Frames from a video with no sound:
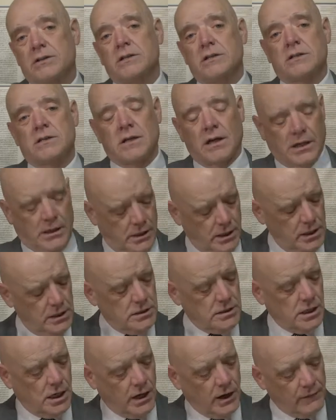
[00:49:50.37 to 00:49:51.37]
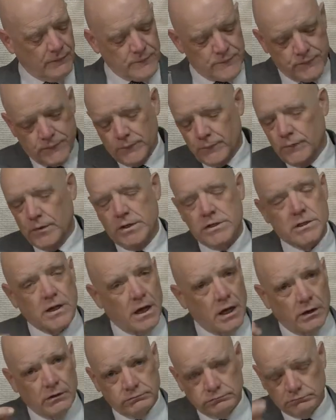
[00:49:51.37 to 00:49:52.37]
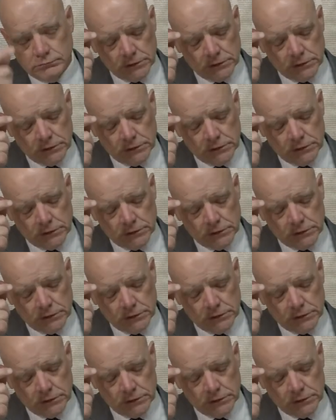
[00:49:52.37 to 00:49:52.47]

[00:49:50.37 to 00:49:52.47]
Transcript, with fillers: to say he's a he's a